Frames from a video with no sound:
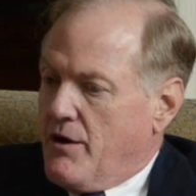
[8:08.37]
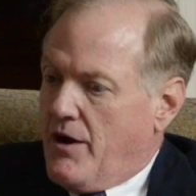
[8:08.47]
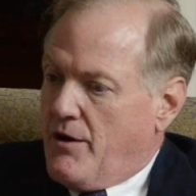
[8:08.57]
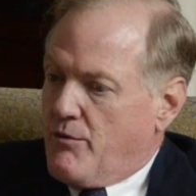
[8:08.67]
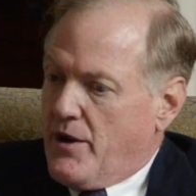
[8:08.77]

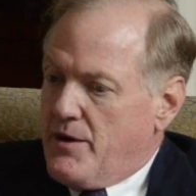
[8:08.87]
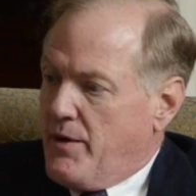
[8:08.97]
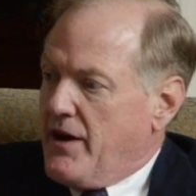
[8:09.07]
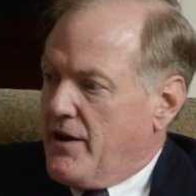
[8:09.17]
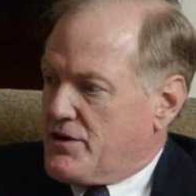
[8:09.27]
really
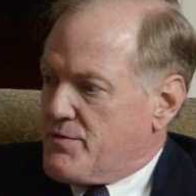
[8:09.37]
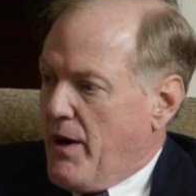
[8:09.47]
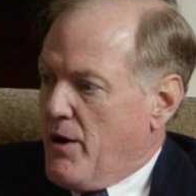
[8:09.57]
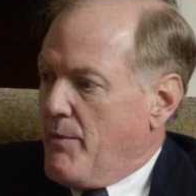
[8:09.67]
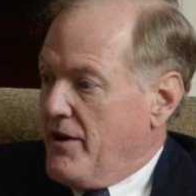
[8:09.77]
be an
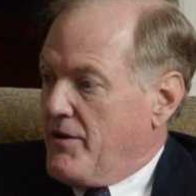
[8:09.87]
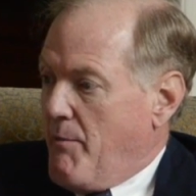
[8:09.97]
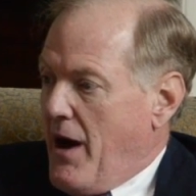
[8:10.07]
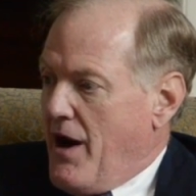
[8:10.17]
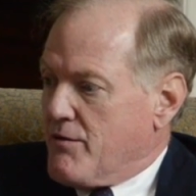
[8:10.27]
experiment in
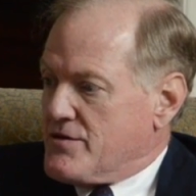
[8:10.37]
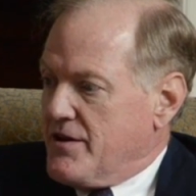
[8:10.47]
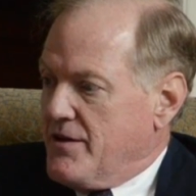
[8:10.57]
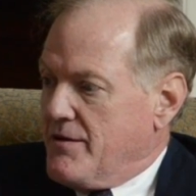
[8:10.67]
democracy.